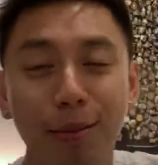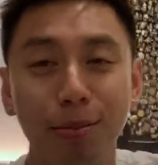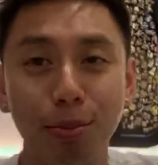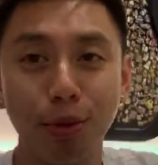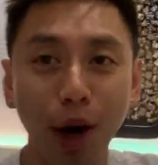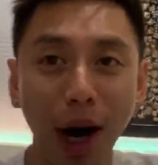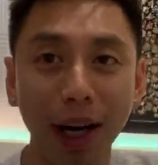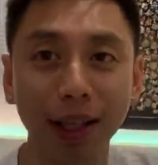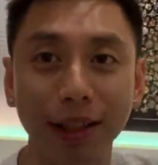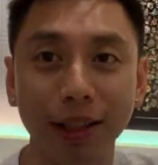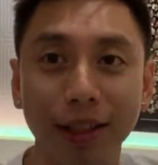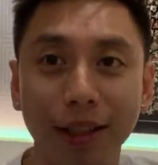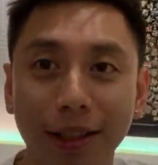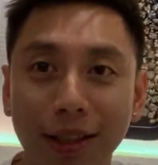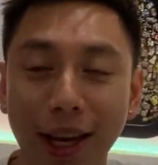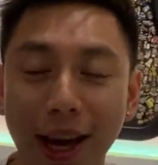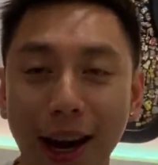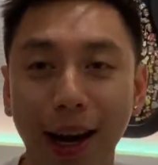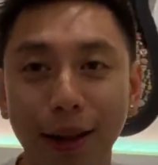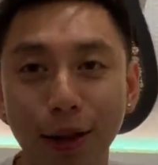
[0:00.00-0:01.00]
prizes,
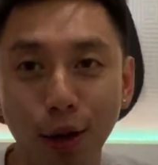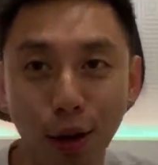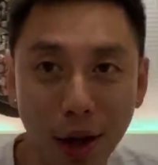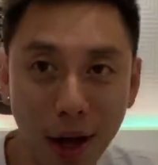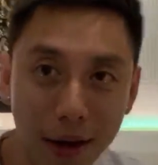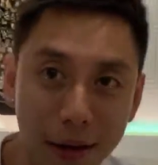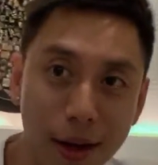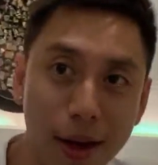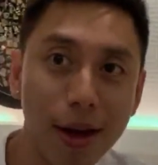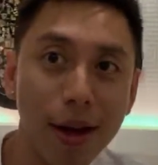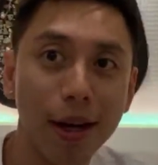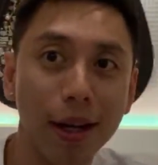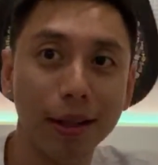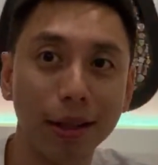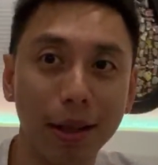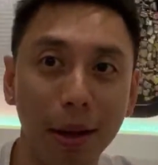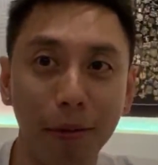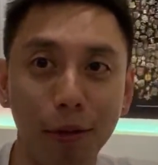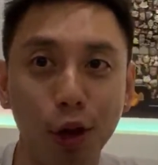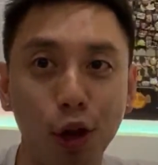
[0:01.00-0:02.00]
and I know that
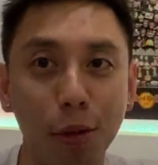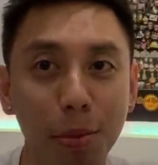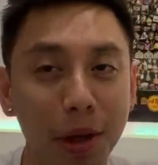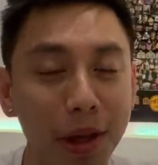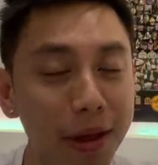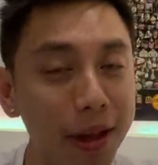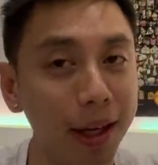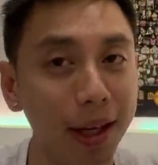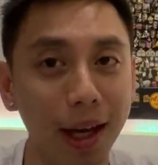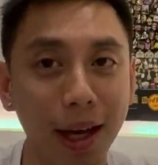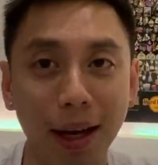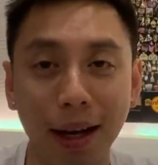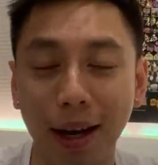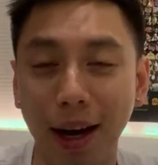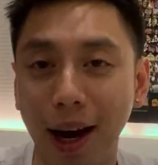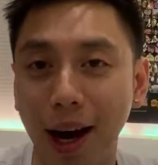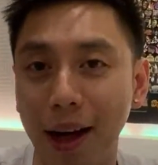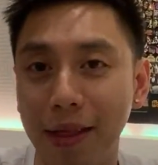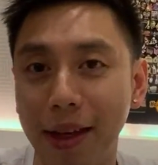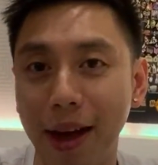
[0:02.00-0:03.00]
some of you could be thinking
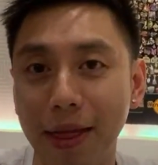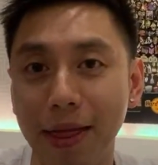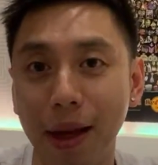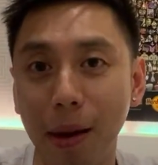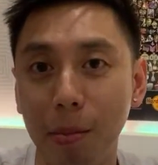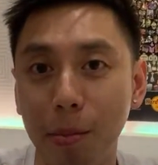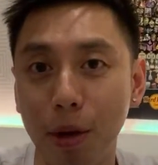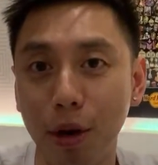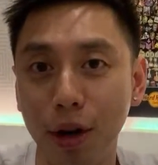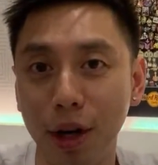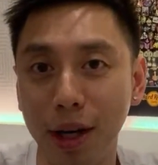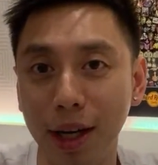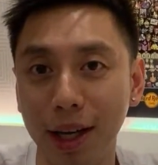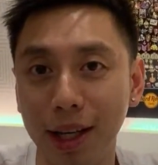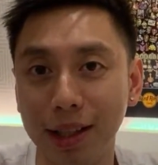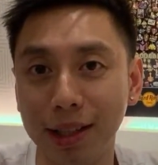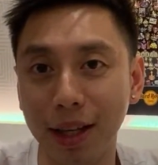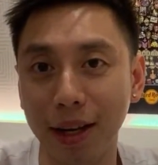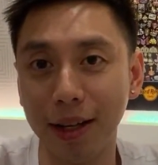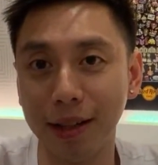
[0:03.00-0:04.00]
uh, that number
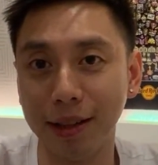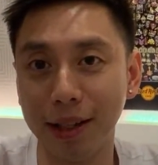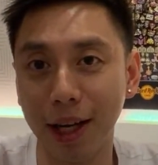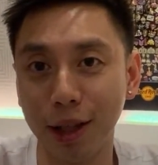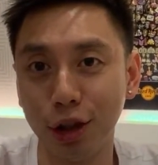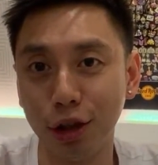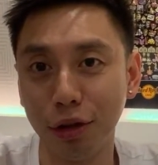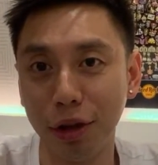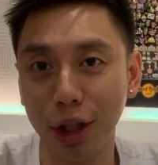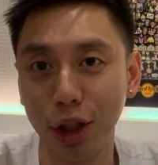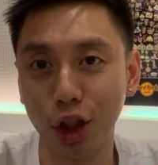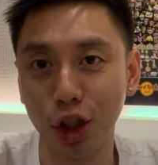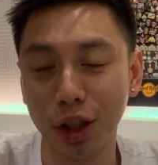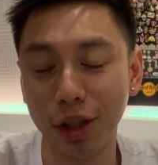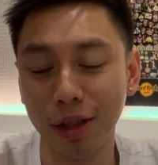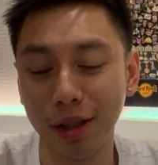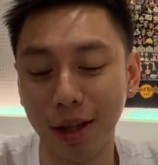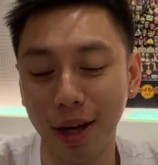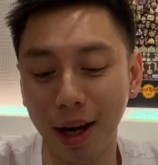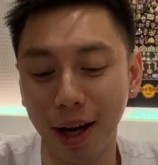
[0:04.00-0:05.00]
is an
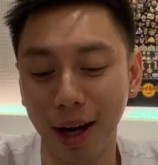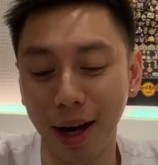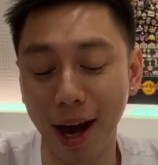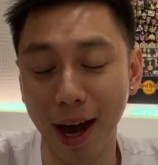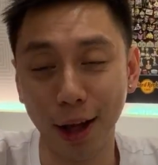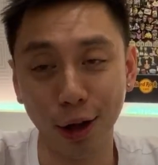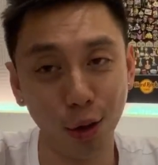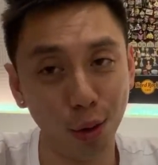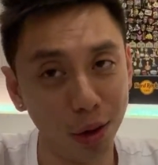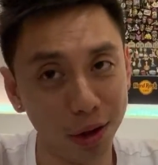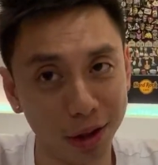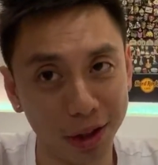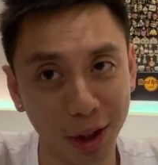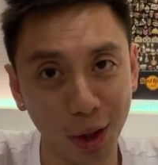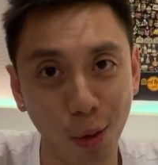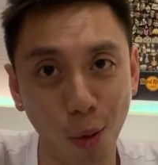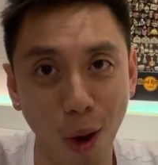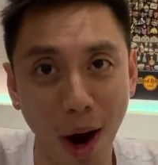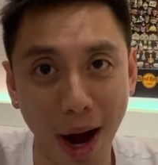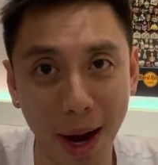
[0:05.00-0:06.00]
exaggeration, uh, and you will see
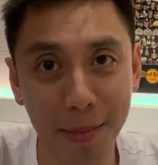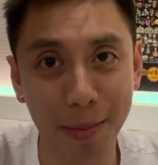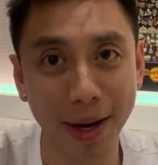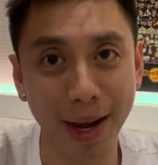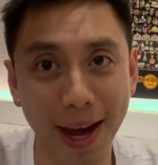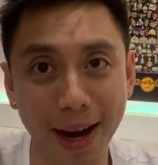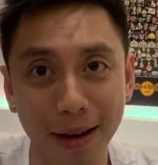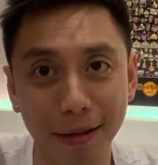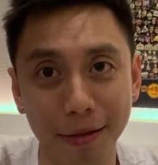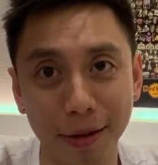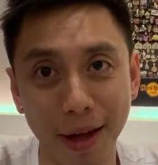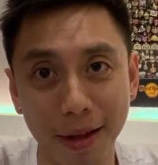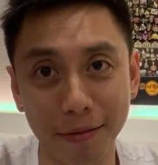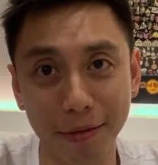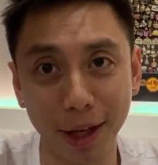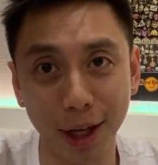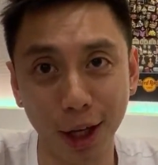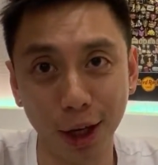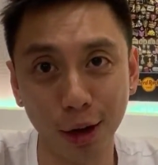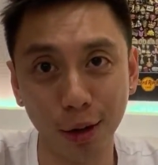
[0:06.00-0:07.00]
why by the end of that
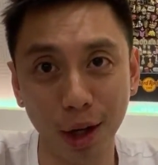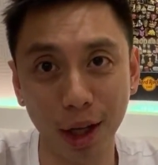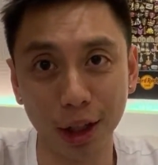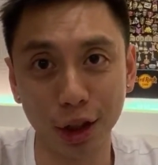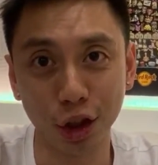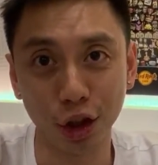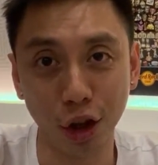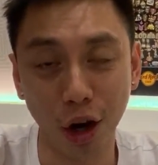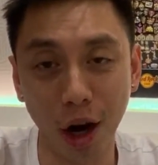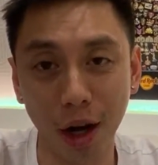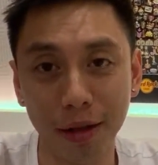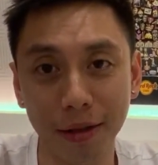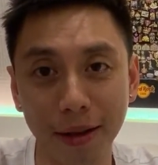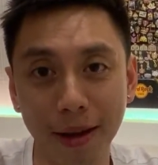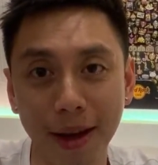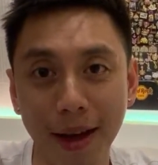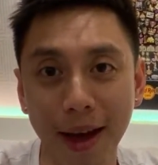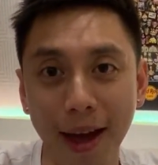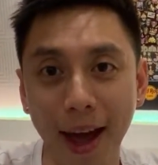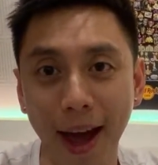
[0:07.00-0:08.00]
video, it's not.
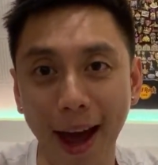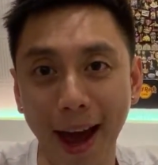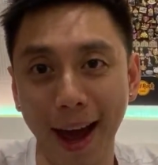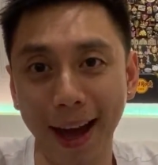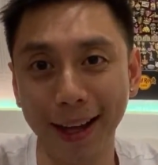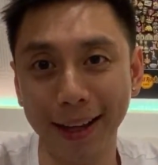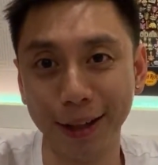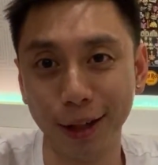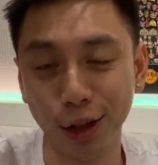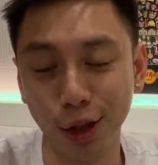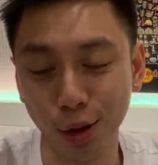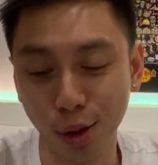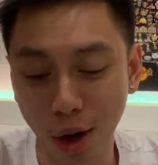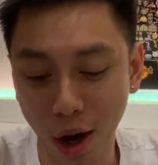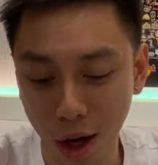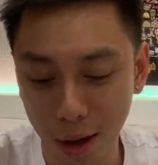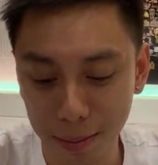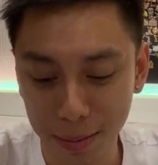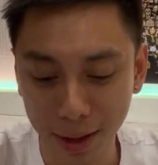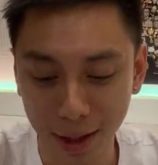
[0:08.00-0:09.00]
And you
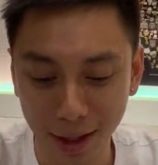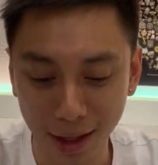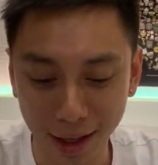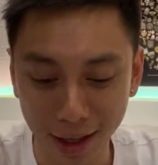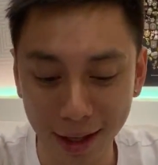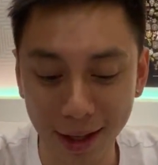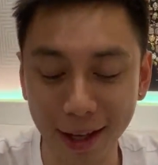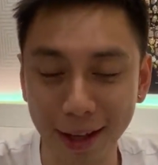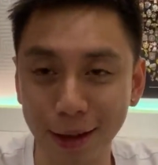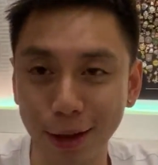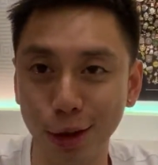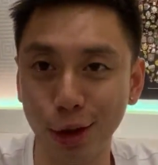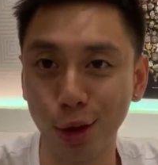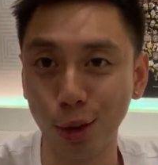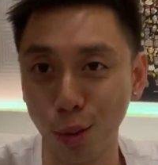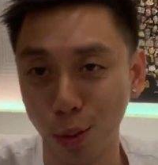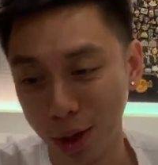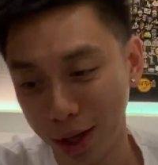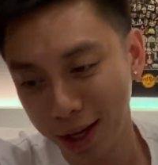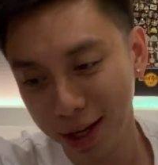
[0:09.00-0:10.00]
gotta be in it to
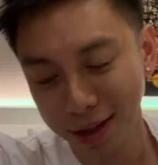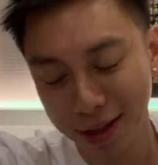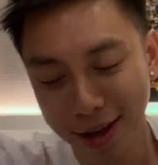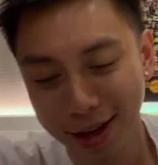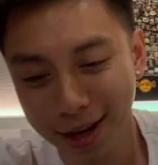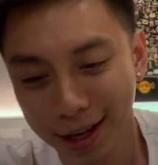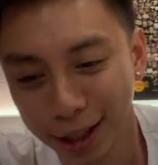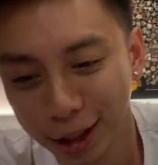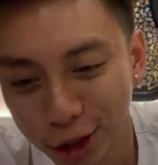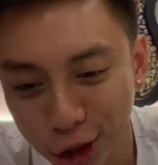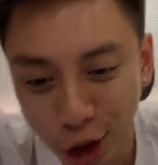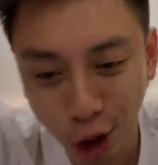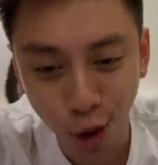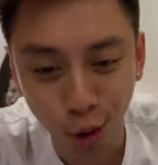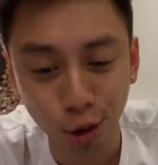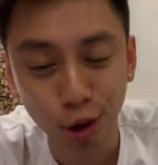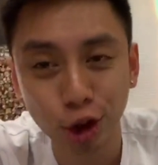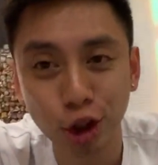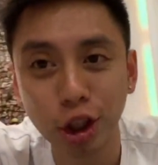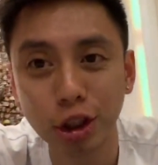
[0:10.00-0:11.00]
win it.
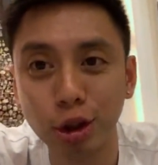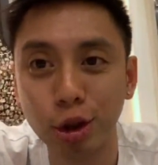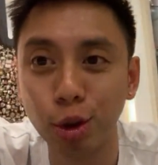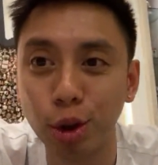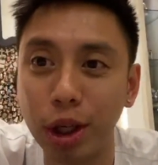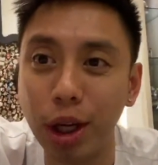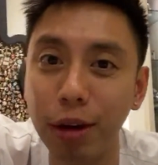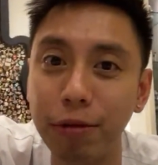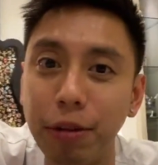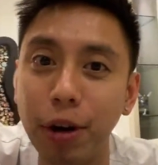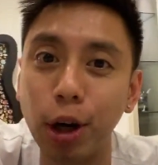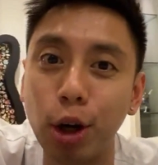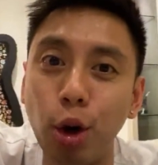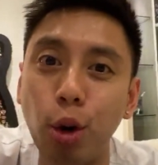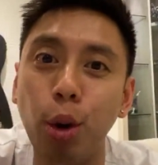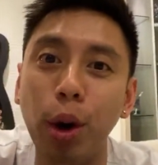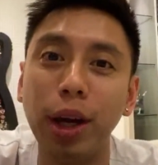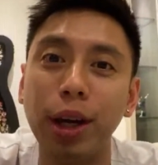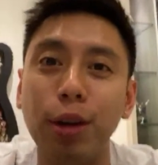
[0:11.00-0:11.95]
So, just to give a quick